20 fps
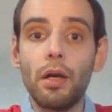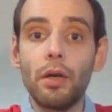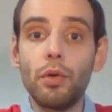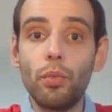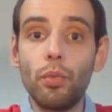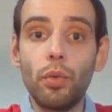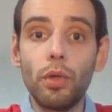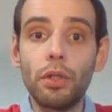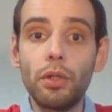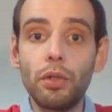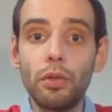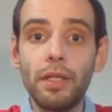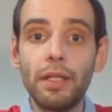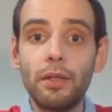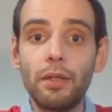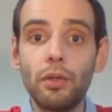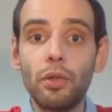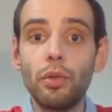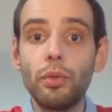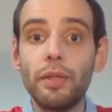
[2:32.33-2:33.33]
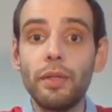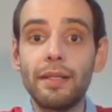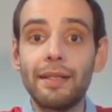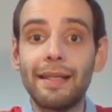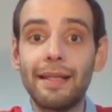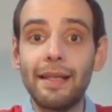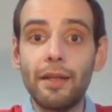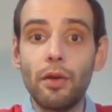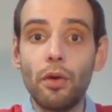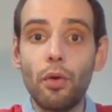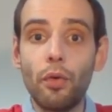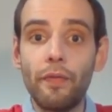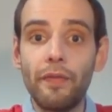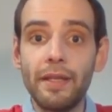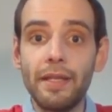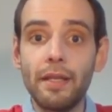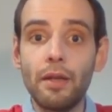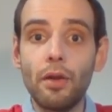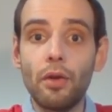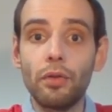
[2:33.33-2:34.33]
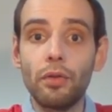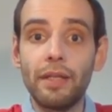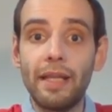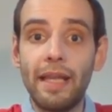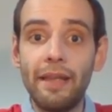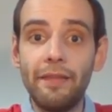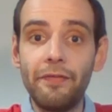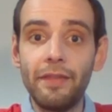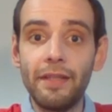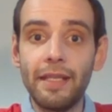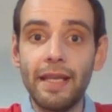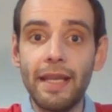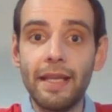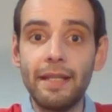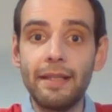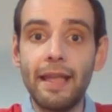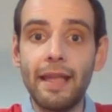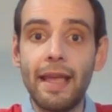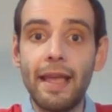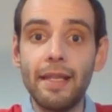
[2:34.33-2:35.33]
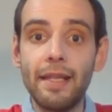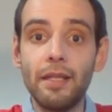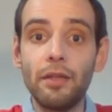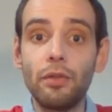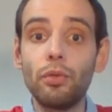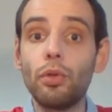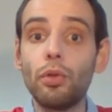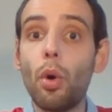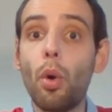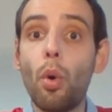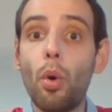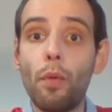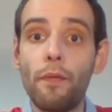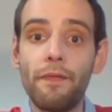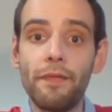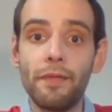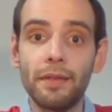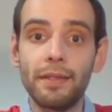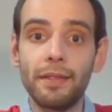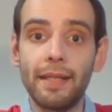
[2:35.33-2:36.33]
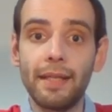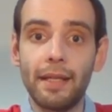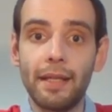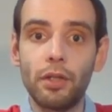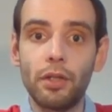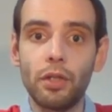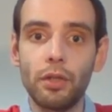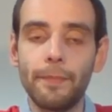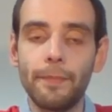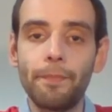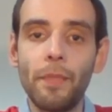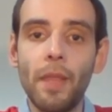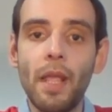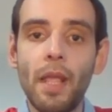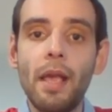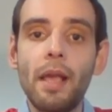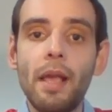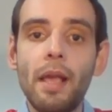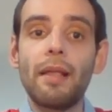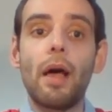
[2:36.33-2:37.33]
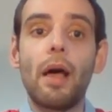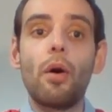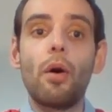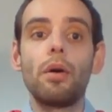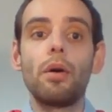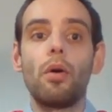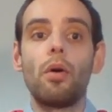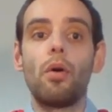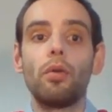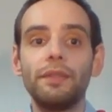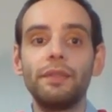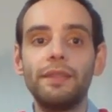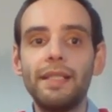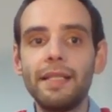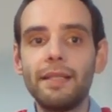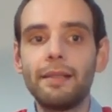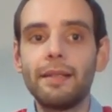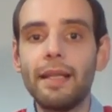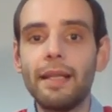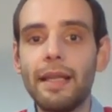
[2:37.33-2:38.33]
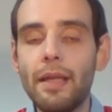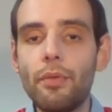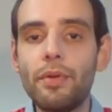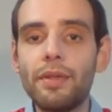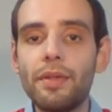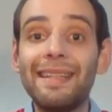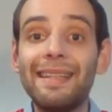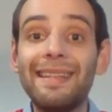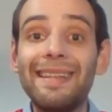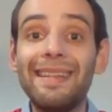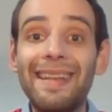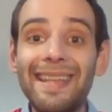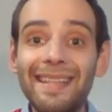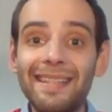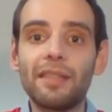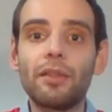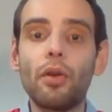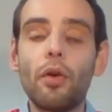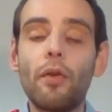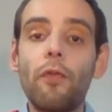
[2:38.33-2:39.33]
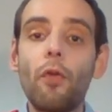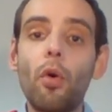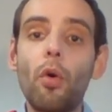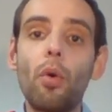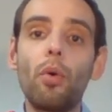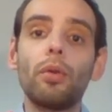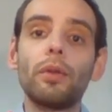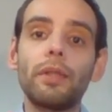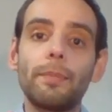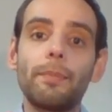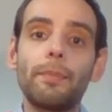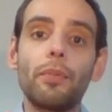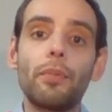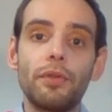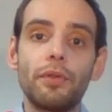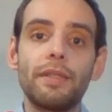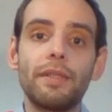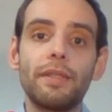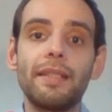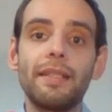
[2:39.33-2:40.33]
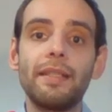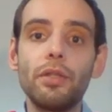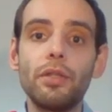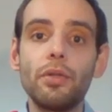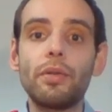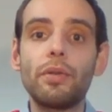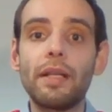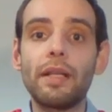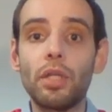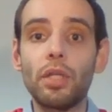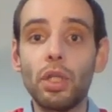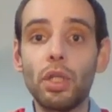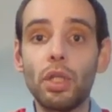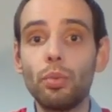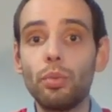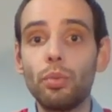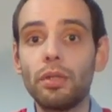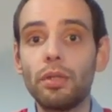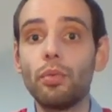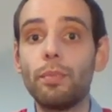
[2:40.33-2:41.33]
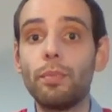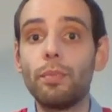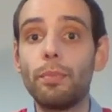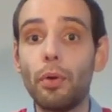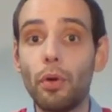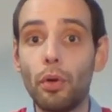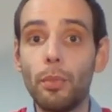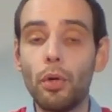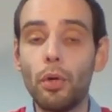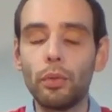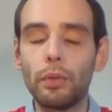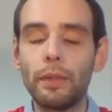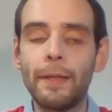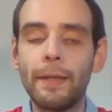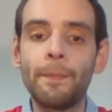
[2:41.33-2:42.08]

what you need to do is click over here on the affiliate and into the offers section. Now, on this, here is a list of all the products that you can choose to promote.